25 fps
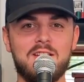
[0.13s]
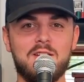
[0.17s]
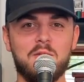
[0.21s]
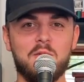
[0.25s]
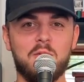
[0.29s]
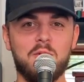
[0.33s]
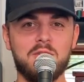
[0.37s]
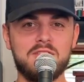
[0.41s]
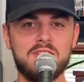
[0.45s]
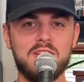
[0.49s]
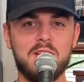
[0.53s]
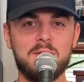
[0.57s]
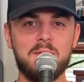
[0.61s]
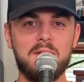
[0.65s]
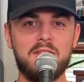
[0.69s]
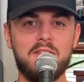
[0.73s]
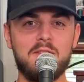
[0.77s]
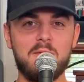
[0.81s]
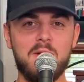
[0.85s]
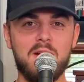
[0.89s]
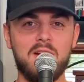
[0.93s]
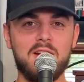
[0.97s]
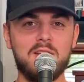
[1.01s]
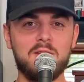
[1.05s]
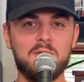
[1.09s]
What's up,
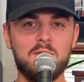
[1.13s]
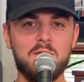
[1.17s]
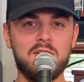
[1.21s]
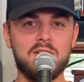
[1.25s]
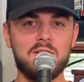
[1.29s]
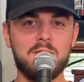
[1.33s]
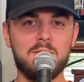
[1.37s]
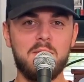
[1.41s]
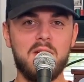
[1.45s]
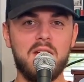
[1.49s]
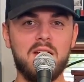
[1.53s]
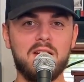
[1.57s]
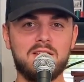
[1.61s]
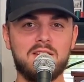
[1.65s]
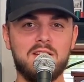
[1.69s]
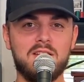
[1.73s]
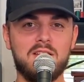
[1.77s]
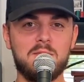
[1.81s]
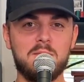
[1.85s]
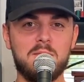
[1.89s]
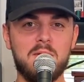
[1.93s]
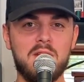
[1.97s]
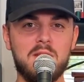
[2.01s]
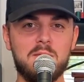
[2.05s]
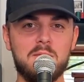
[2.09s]
everybody? Welcome back to
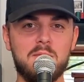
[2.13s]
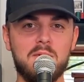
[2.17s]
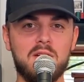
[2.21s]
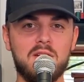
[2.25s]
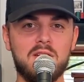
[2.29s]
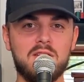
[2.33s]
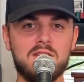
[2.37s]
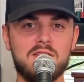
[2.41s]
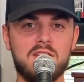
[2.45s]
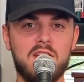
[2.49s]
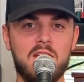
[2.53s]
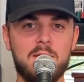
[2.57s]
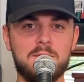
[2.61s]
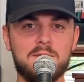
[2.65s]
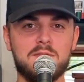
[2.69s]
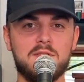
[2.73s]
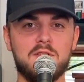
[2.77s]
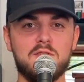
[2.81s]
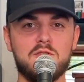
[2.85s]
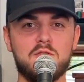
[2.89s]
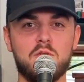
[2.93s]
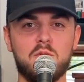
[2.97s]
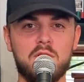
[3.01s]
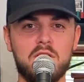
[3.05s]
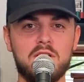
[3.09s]
the Bennett Buzz,
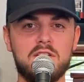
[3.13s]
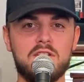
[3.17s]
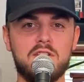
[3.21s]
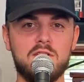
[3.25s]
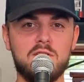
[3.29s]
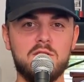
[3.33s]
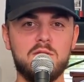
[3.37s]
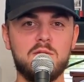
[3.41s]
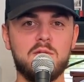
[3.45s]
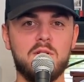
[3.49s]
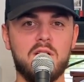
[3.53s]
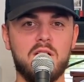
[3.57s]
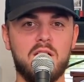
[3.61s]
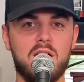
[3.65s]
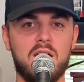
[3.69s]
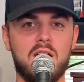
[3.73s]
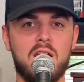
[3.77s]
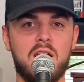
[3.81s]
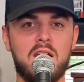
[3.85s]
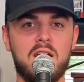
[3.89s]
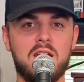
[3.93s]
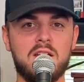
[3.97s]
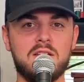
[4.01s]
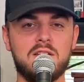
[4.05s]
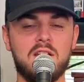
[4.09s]
episode 22.
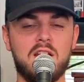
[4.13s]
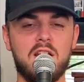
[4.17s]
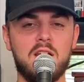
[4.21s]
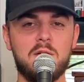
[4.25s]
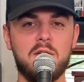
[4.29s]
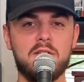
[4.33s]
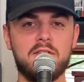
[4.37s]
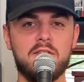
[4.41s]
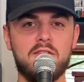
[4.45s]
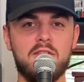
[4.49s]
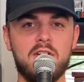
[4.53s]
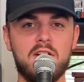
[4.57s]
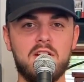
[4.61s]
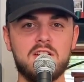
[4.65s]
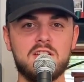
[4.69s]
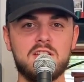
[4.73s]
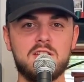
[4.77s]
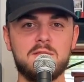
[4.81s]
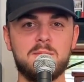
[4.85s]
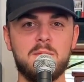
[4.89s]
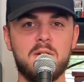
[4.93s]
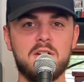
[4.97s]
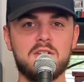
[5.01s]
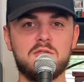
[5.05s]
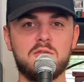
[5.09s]
And today we have a very
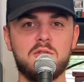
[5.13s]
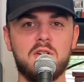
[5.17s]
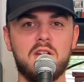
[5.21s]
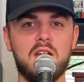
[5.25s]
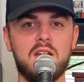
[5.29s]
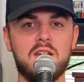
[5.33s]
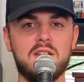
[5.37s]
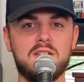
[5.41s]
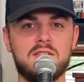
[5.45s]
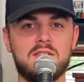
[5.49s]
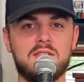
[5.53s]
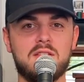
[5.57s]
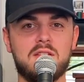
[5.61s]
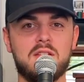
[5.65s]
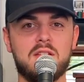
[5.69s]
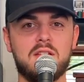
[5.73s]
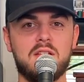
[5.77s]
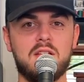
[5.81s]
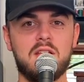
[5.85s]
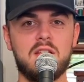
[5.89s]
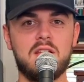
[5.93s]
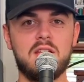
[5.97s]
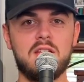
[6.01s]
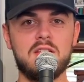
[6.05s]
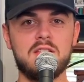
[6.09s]
special guest.
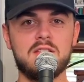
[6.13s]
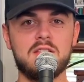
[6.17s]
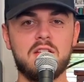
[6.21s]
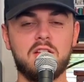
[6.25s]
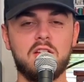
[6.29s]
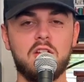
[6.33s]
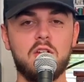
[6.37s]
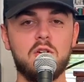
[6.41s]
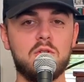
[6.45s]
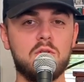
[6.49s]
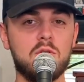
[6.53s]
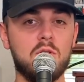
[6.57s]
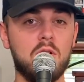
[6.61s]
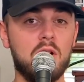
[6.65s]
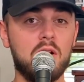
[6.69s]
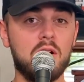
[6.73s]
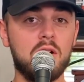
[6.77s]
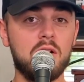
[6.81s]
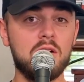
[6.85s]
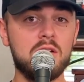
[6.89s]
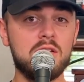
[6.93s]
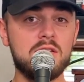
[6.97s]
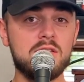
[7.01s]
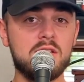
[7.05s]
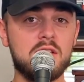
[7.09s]
He's a local
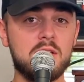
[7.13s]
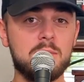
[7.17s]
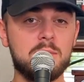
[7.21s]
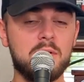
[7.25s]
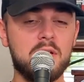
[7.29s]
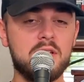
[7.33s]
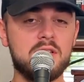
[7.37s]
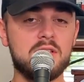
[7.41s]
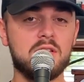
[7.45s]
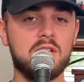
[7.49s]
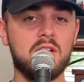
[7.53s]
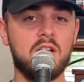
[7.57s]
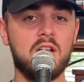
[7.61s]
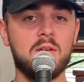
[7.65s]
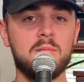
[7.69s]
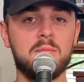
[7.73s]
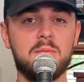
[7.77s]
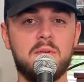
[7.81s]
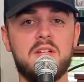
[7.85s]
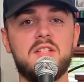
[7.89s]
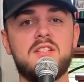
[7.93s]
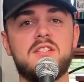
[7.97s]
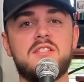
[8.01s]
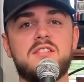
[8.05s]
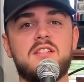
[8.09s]
artist. He plays at a lot of
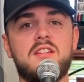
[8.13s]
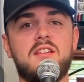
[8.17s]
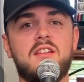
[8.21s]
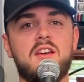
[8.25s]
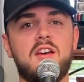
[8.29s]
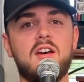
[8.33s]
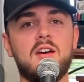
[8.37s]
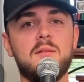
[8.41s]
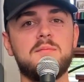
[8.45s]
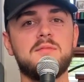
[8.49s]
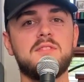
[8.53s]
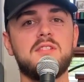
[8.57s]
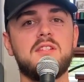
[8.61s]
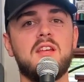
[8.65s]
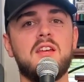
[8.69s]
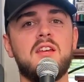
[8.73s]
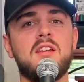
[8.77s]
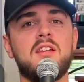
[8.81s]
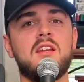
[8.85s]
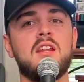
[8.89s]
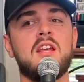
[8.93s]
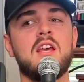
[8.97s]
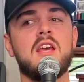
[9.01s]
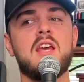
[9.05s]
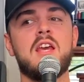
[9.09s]
places in the
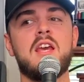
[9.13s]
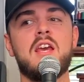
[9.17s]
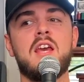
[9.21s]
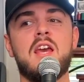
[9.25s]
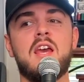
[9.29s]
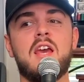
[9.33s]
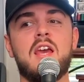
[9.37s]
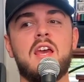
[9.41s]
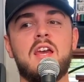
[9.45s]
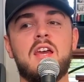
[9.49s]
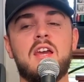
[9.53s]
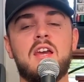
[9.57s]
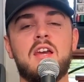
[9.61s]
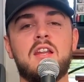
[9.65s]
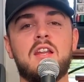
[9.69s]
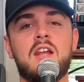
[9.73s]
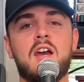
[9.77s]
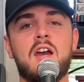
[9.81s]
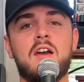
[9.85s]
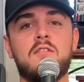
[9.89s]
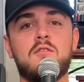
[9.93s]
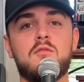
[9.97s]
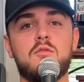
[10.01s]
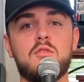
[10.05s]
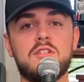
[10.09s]
upstate. And
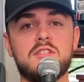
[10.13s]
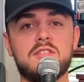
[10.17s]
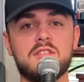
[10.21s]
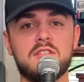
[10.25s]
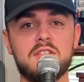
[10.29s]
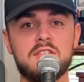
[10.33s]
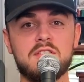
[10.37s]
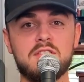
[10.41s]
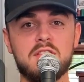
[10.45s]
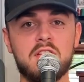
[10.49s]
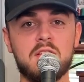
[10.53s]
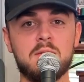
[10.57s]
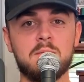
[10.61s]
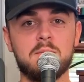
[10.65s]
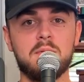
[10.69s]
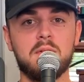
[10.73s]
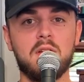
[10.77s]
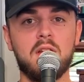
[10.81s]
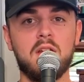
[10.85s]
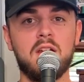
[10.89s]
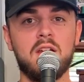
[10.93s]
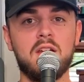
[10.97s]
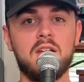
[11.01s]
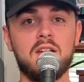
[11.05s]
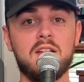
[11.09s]
I've recently seen him
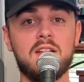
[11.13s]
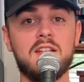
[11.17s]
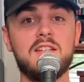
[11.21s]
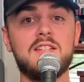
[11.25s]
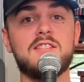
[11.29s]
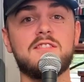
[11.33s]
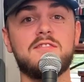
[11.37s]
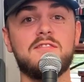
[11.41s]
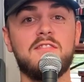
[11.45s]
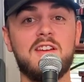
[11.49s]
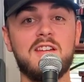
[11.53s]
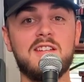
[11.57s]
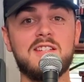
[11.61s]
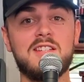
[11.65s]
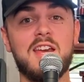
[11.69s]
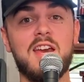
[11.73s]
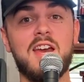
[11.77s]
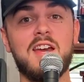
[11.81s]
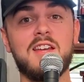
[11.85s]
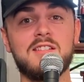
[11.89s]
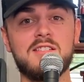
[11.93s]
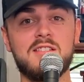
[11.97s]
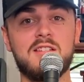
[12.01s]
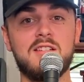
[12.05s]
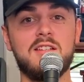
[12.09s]
play, and he's
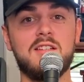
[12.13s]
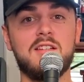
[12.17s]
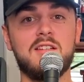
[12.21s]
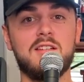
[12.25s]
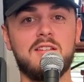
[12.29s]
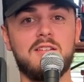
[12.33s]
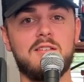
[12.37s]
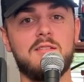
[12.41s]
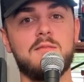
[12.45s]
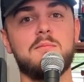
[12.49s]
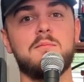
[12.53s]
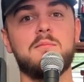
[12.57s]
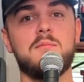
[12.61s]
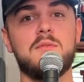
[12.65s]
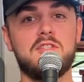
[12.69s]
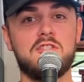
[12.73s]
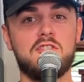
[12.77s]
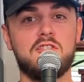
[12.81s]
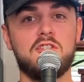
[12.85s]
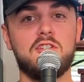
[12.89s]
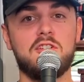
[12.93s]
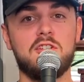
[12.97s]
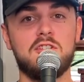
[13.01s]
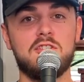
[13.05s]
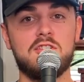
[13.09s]
fantastic,
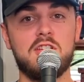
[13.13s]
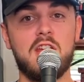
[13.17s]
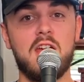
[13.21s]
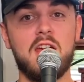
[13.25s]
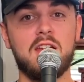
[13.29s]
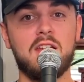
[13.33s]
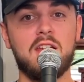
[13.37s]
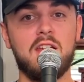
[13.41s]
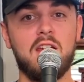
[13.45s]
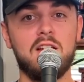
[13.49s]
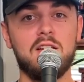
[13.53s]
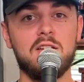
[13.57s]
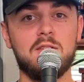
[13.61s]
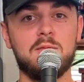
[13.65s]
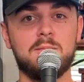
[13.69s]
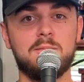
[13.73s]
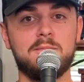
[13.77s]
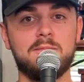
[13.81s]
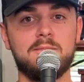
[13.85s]
Mr. Zac Kellum.